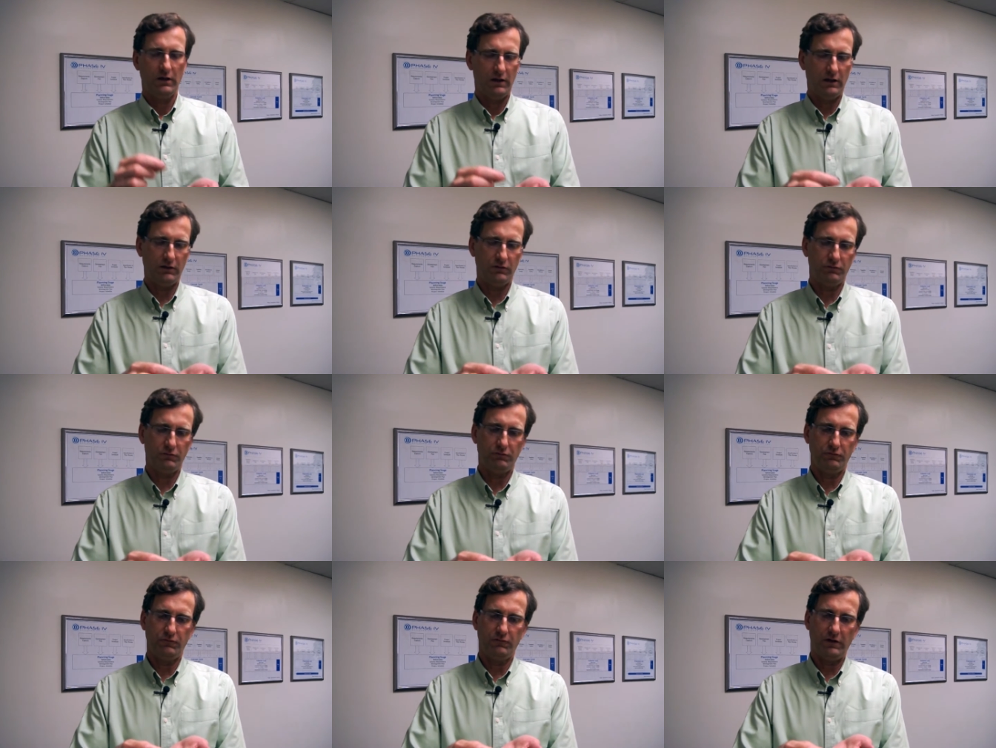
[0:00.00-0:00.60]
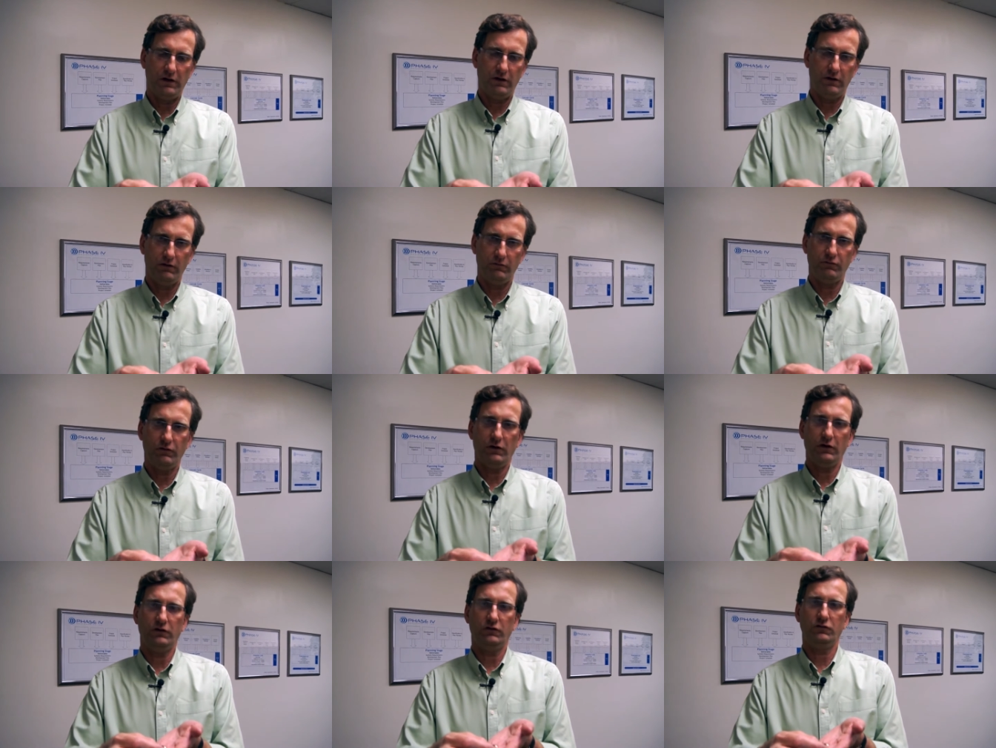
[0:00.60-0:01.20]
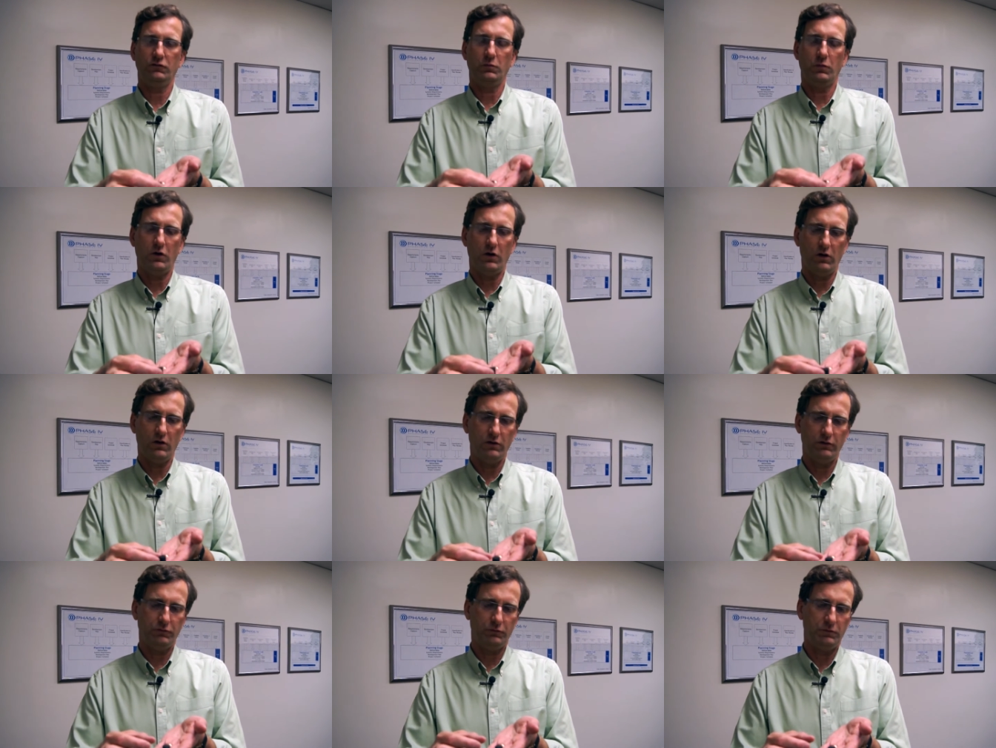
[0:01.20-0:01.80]
It's very, very
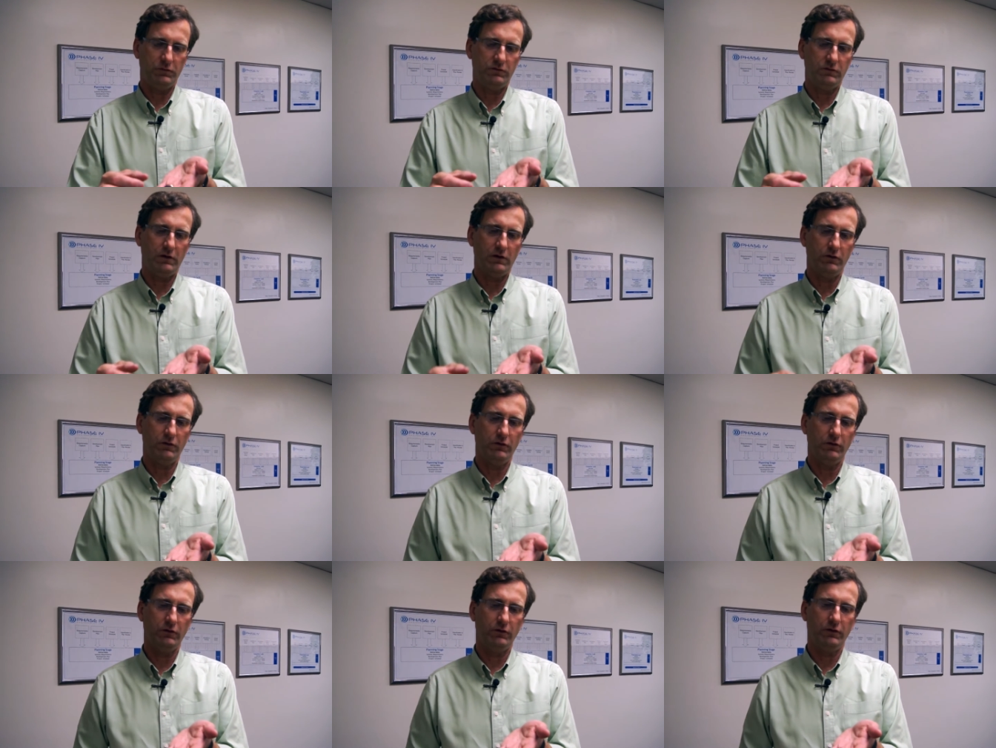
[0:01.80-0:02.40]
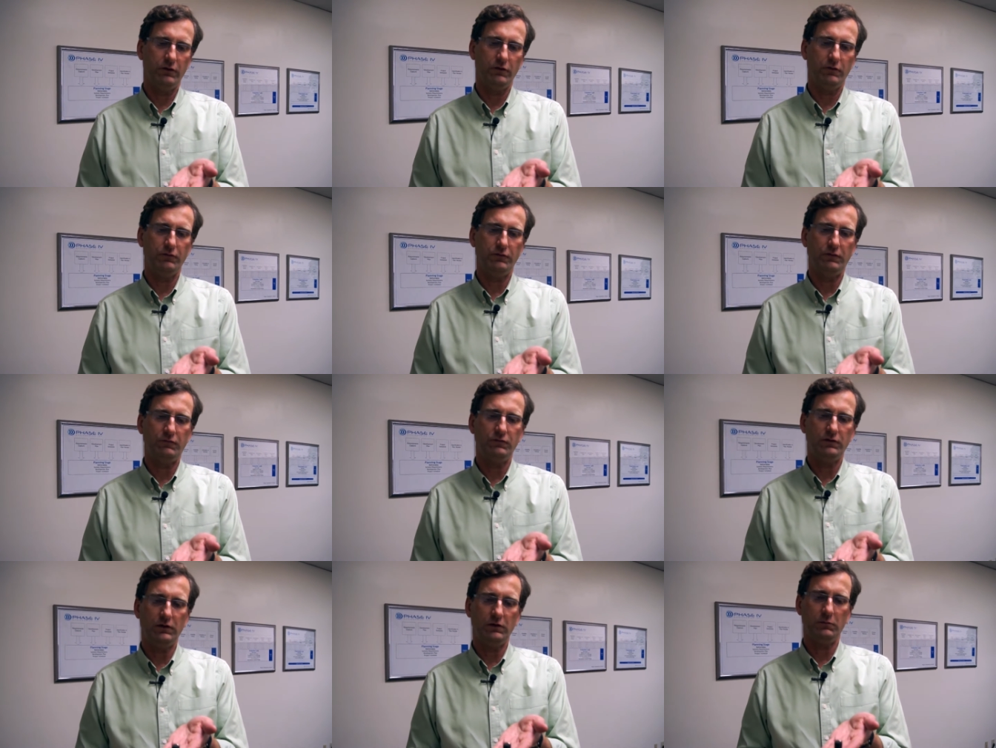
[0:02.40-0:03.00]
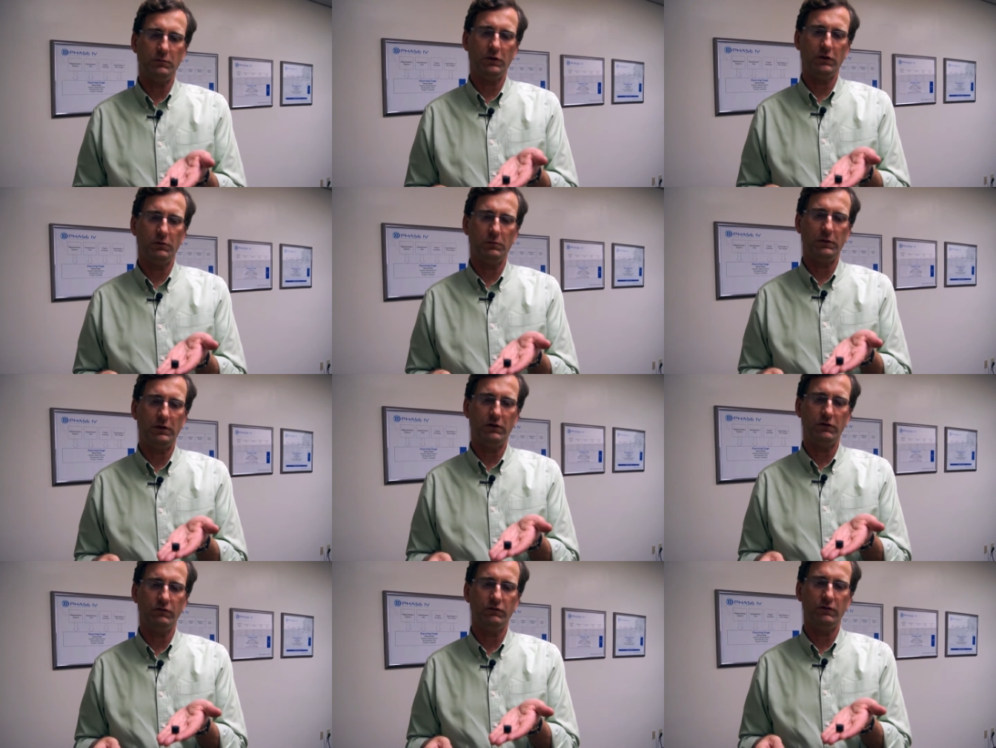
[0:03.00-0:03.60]
small, as we said earlier, fifteen
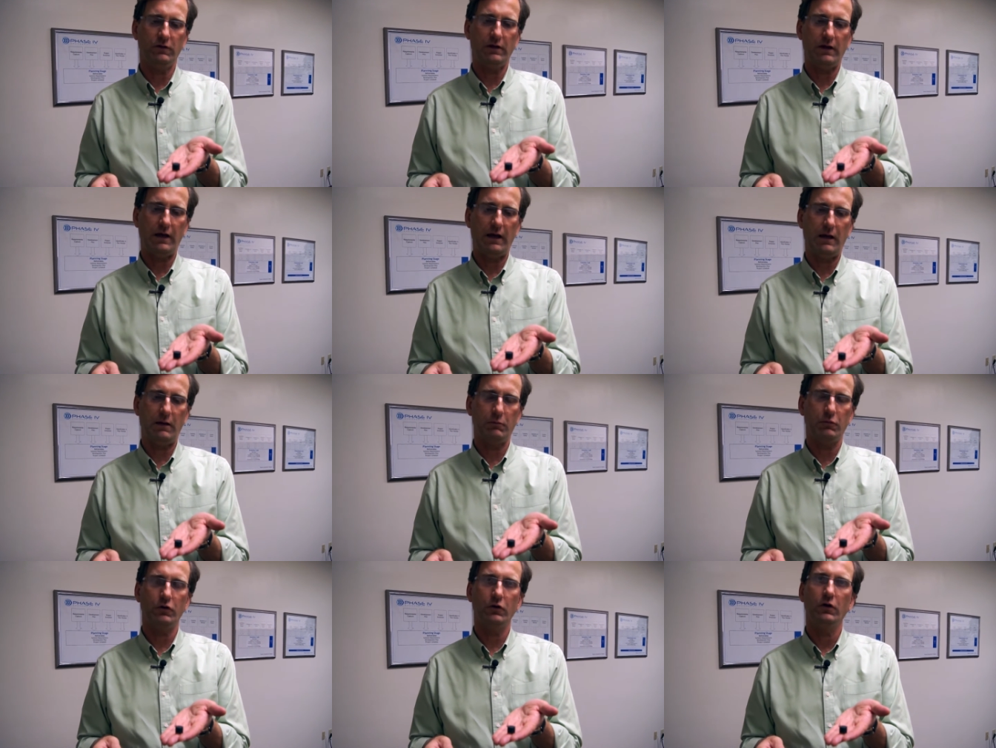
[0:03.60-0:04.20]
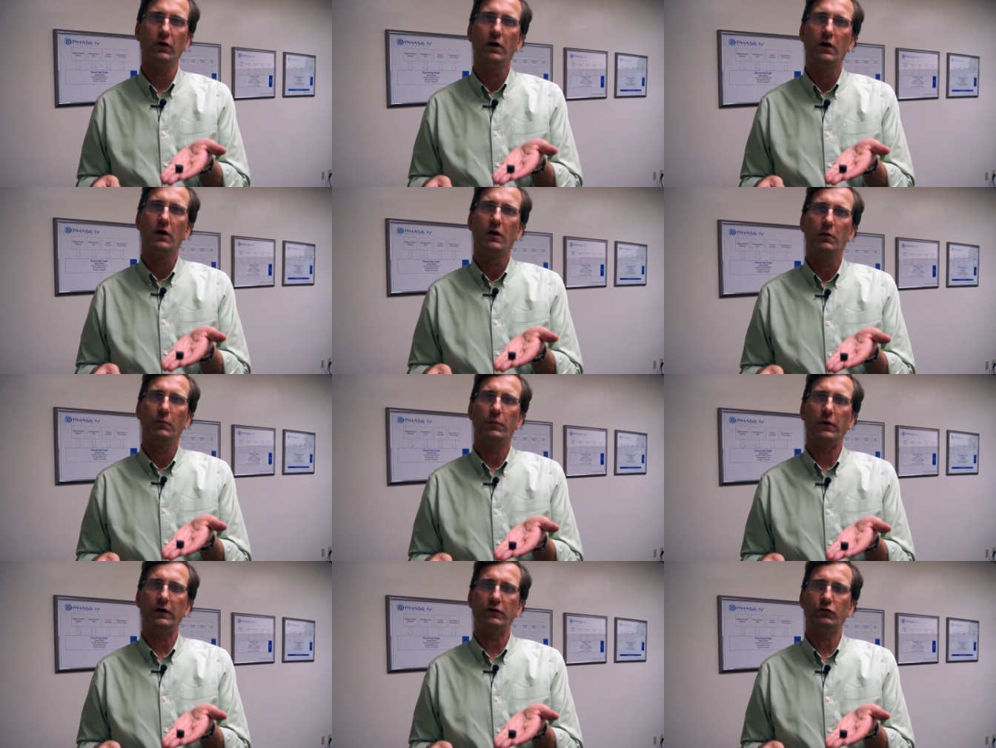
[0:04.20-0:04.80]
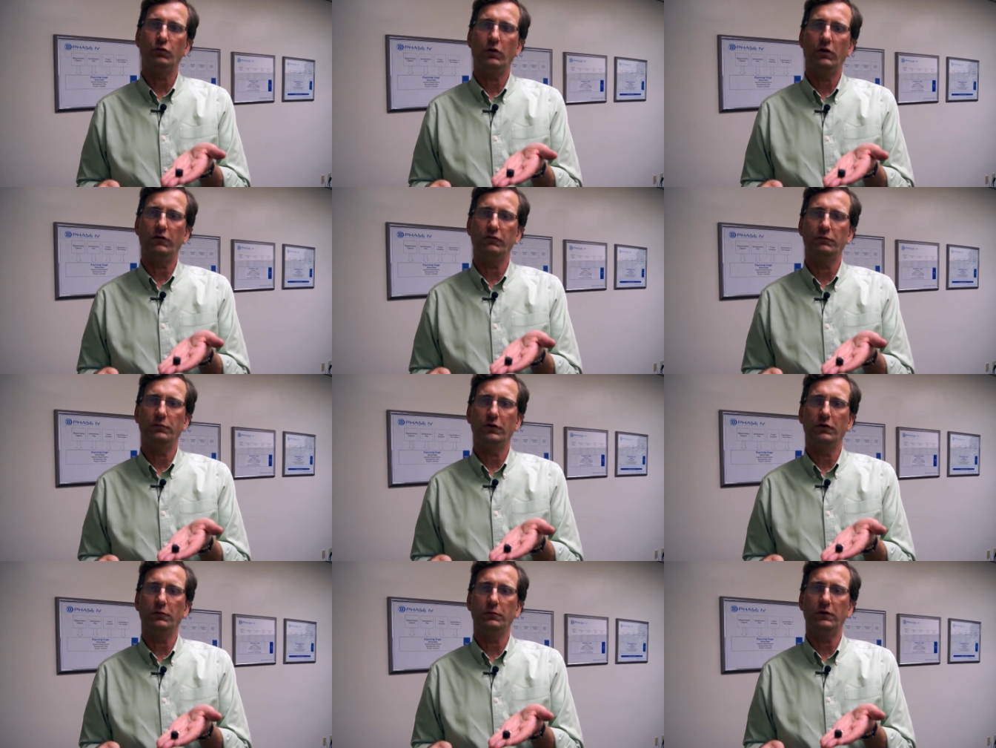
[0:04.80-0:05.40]
millimeters in diameter by twelve
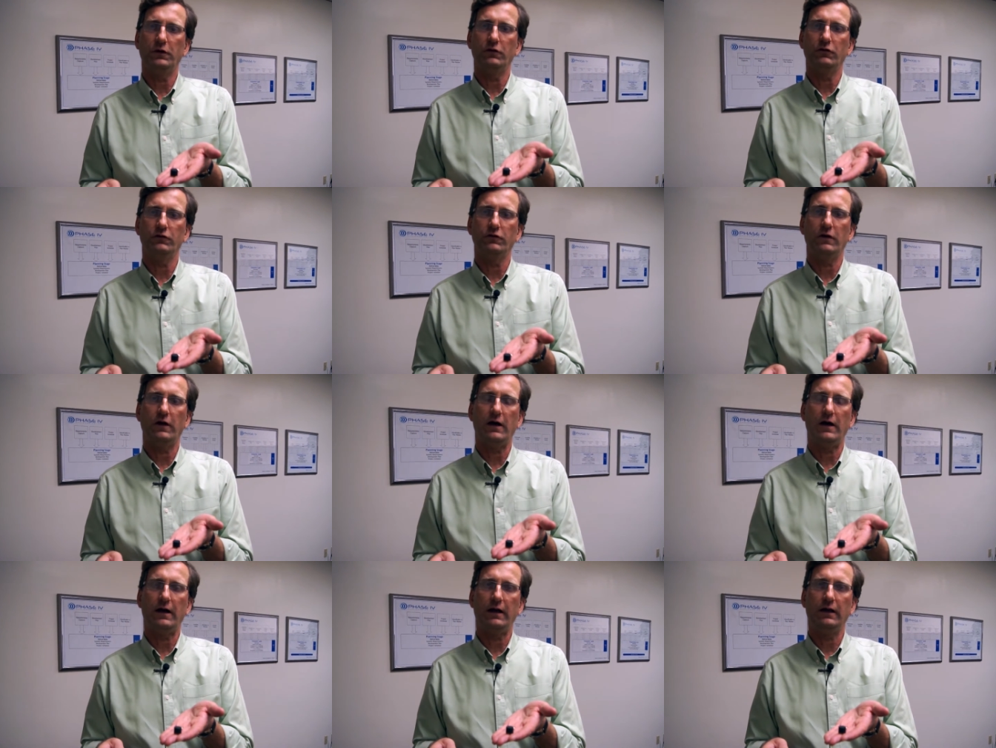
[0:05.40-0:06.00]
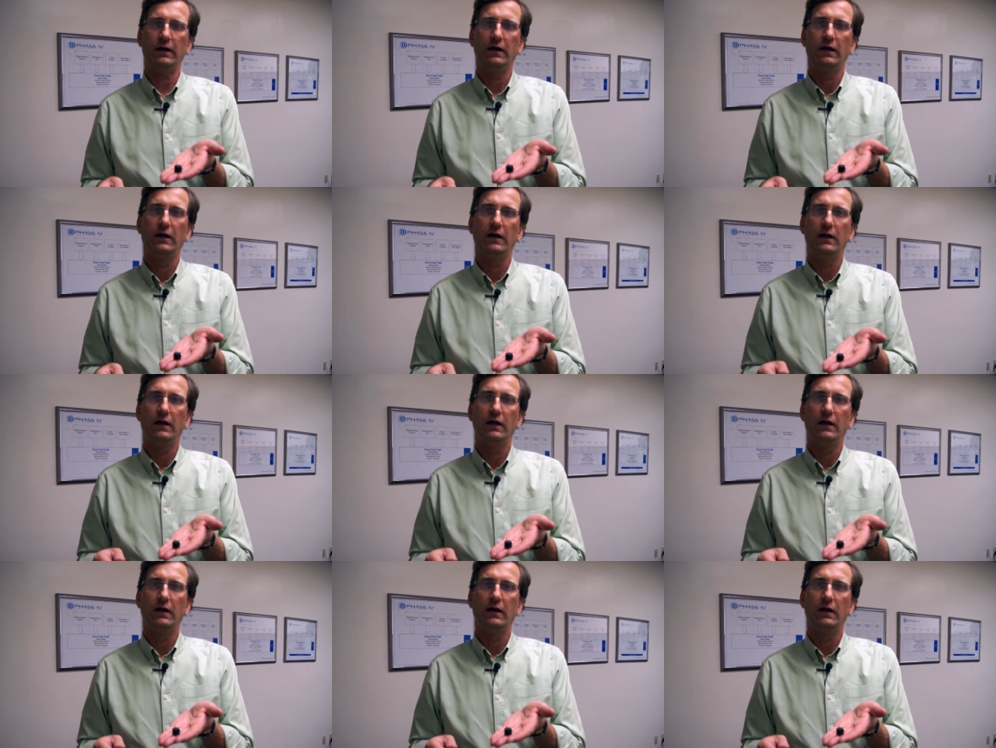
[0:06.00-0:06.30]
millimeters high.